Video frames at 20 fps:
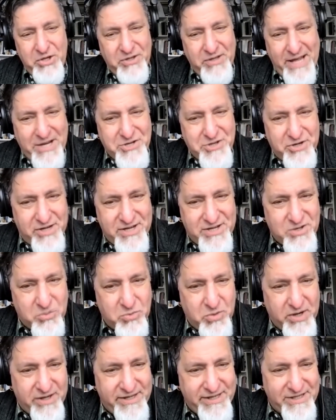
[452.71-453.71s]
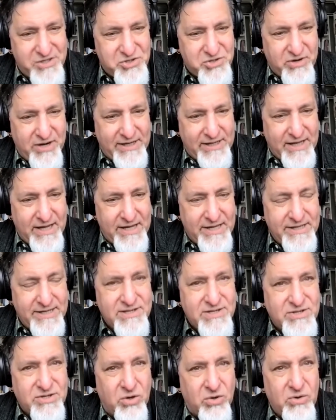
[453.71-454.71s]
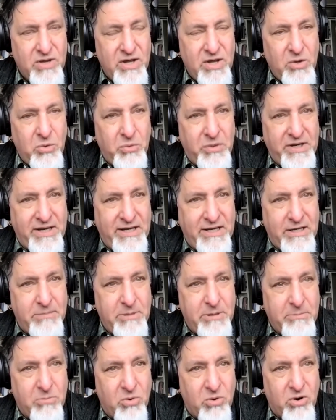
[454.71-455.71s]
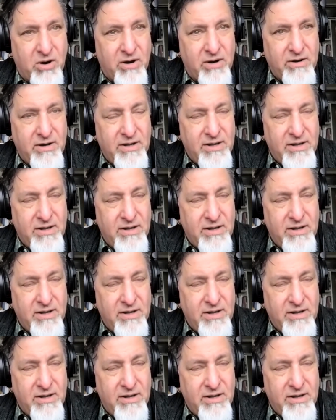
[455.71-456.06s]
Nature doesn't work in straight lines, so we need to be more,